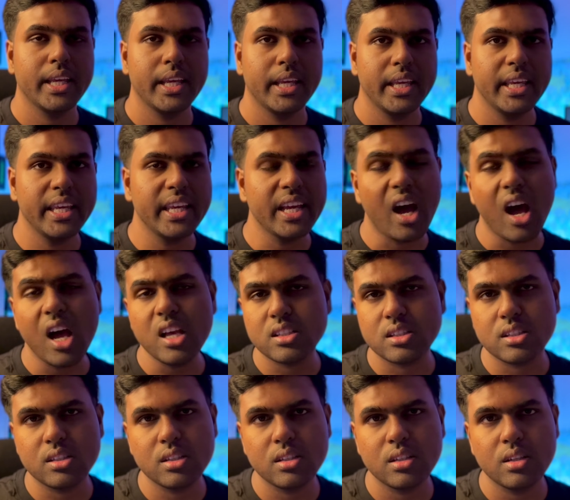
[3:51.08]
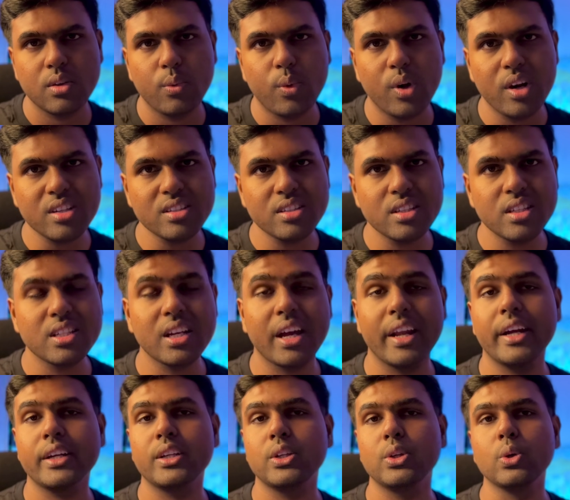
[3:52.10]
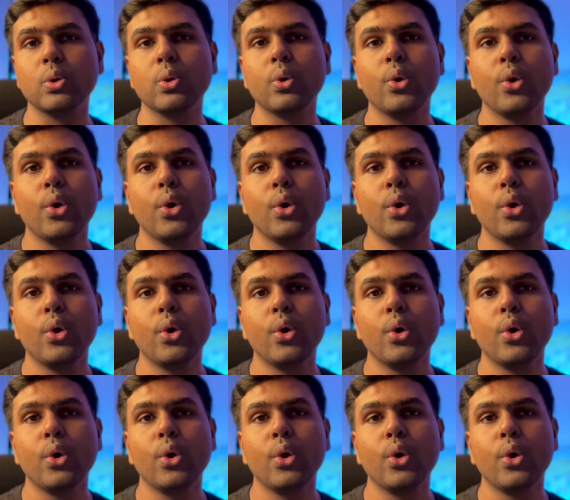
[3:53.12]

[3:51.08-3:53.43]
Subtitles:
He asked, what does this connect to?